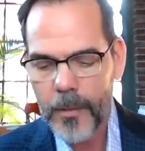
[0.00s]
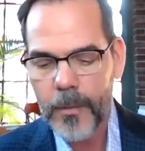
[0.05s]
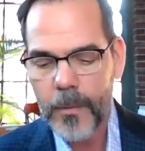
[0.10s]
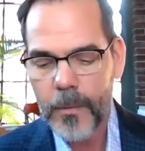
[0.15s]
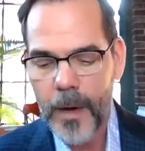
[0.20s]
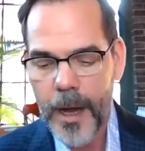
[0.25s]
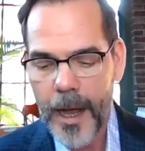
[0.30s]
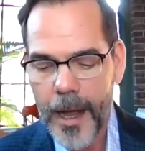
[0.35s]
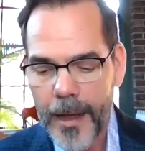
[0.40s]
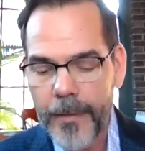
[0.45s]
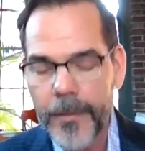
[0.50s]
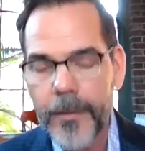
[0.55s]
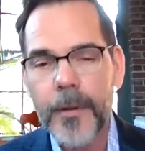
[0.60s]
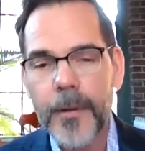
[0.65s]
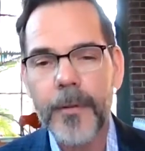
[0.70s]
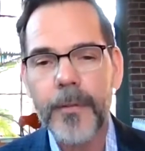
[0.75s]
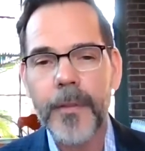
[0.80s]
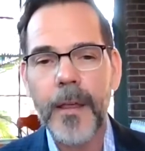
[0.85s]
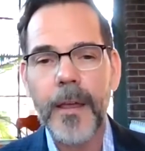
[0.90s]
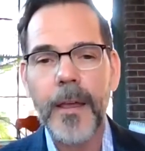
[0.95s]

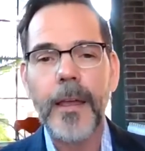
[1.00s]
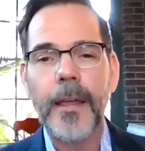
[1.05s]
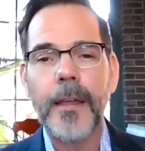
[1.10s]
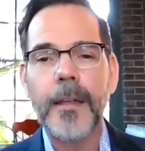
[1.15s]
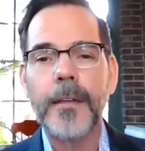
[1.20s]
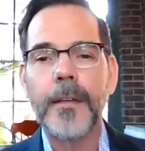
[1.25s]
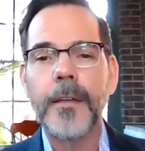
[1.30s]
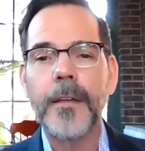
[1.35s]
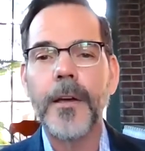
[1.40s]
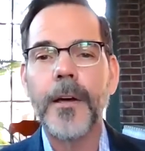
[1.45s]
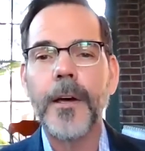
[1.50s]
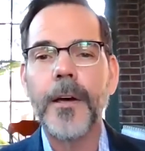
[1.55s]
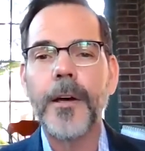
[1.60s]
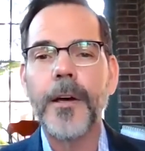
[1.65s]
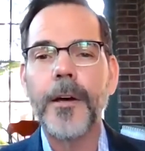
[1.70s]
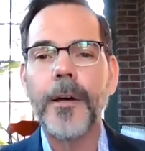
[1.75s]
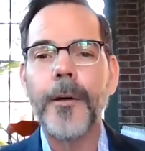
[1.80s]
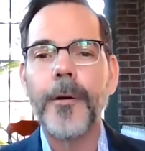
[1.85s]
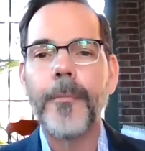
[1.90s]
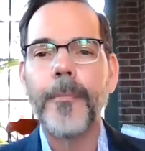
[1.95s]
rather than
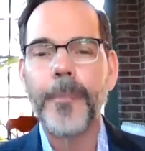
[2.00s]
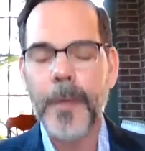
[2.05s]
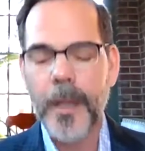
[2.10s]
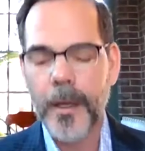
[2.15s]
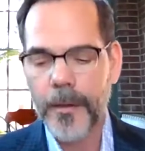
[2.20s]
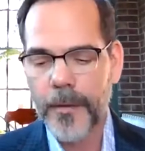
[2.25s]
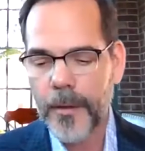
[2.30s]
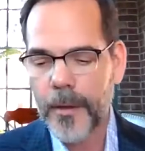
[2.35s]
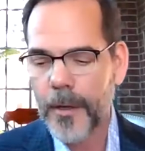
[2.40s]
um,